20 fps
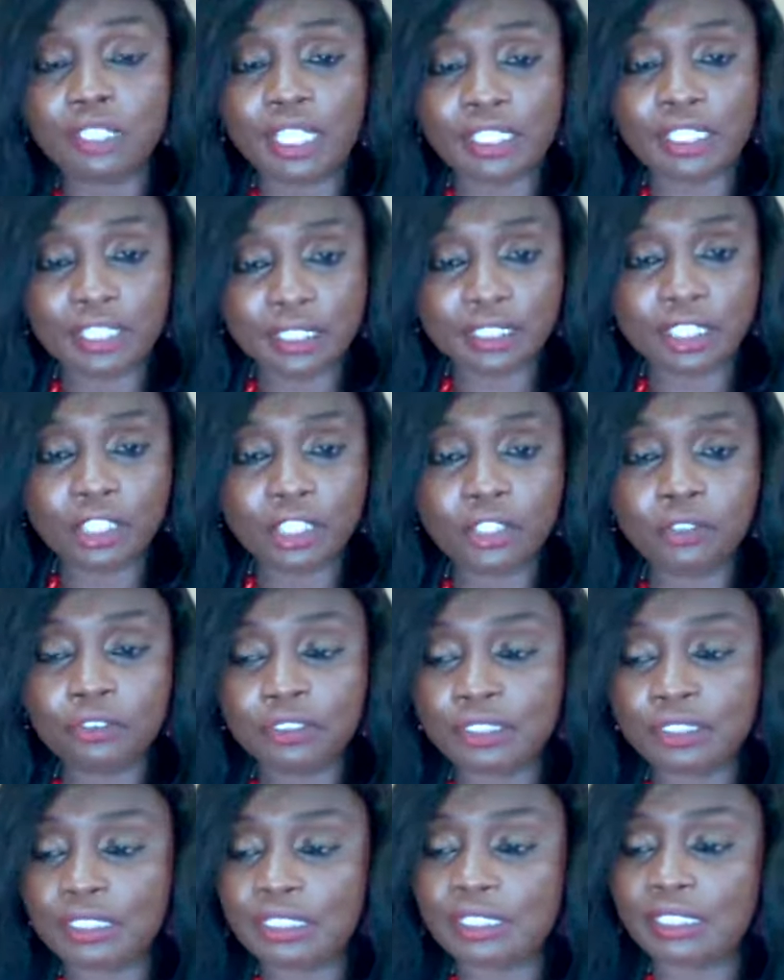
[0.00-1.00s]
And there's a
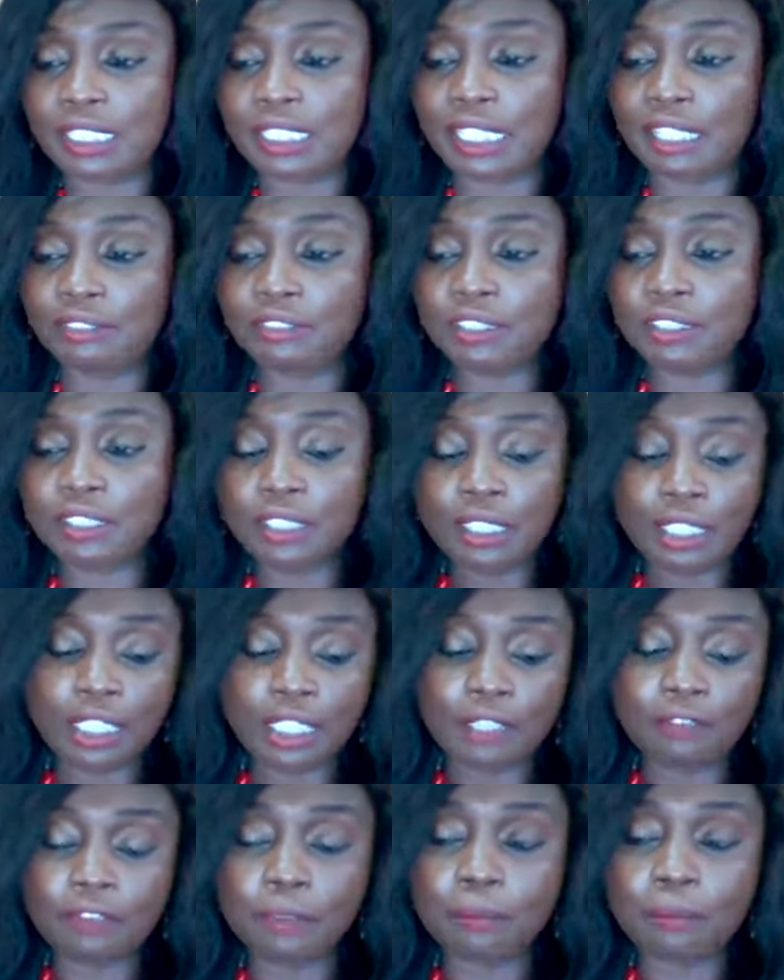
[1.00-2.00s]
huge discount
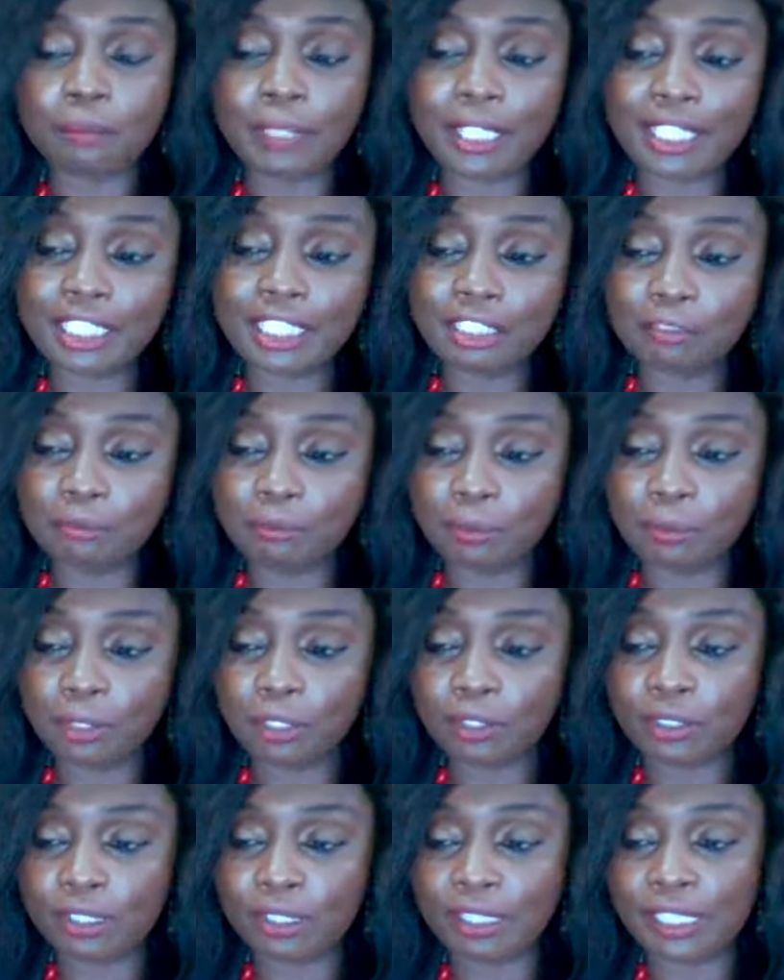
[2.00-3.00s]
if you're buying in
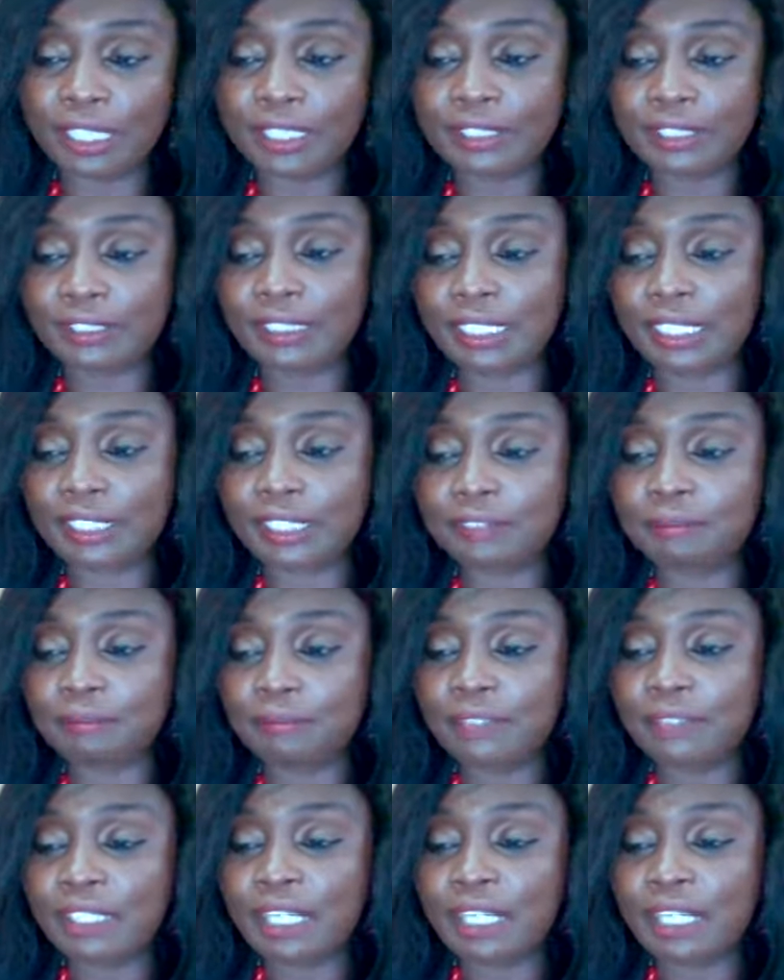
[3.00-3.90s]
bulk like that.